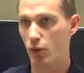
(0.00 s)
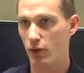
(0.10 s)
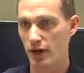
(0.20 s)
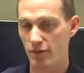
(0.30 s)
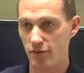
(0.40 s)

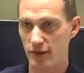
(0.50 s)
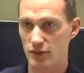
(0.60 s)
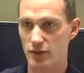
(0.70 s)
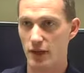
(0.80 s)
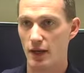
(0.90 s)
or if
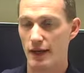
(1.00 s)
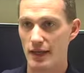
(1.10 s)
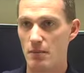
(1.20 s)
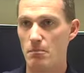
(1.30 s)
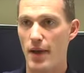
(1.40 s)
it's
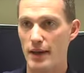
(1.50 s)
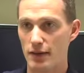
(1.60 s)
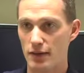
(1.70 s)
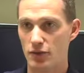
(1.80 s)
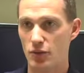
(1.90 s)

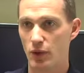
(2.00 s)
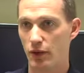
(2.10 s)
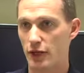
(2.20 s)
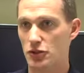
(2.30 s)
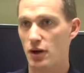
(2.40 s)
embedded into an
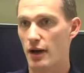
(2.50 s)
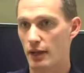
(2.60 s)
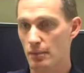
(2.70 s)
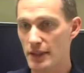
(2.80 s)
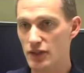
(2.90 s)

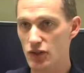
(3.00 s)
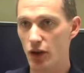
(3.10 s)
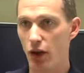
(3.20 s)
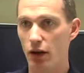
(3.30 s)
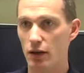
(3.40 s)
electronic
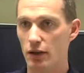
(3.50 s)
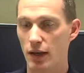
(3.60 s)
PCR.